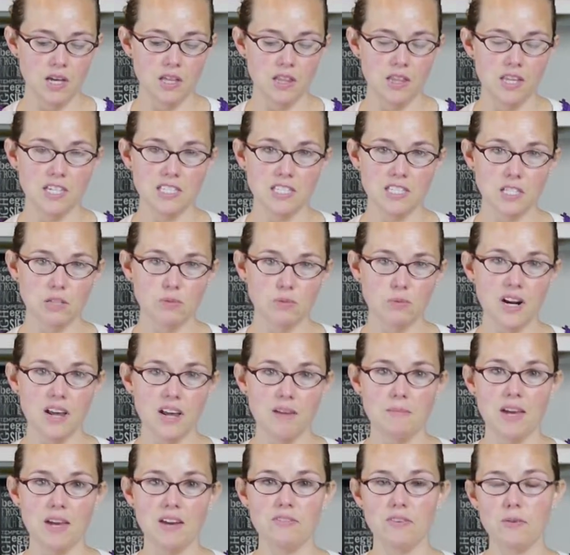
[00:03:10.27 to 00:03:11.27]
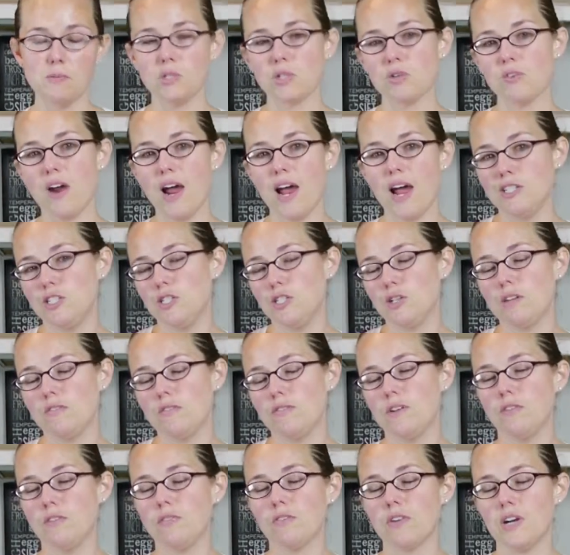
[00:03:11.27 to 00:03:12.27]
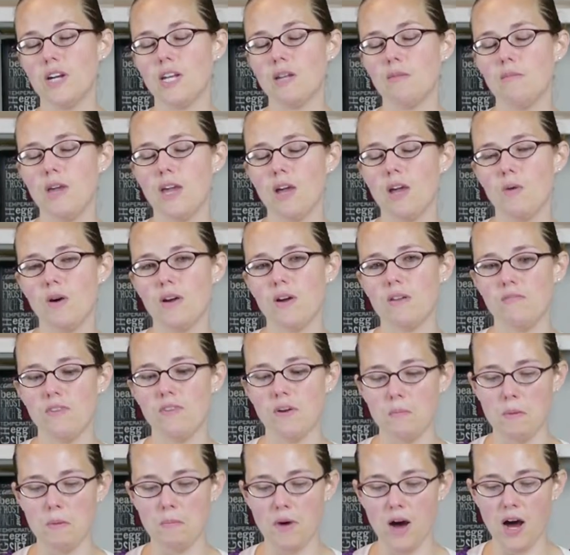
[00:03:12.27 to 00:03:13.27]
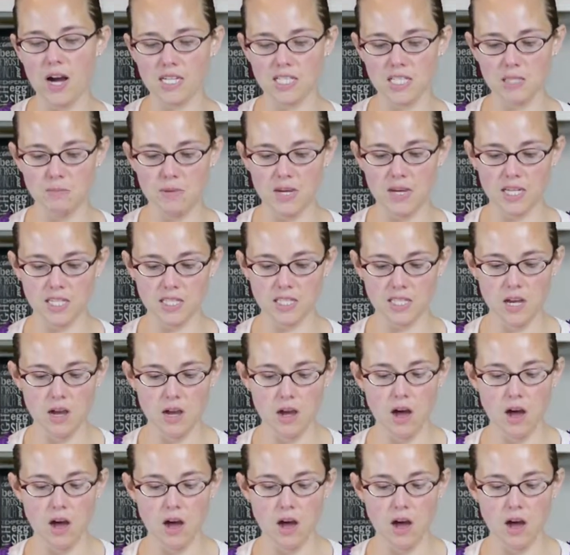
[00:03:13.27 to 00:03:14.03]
This is one I made from scratch. You could feel free to make one from a box mix.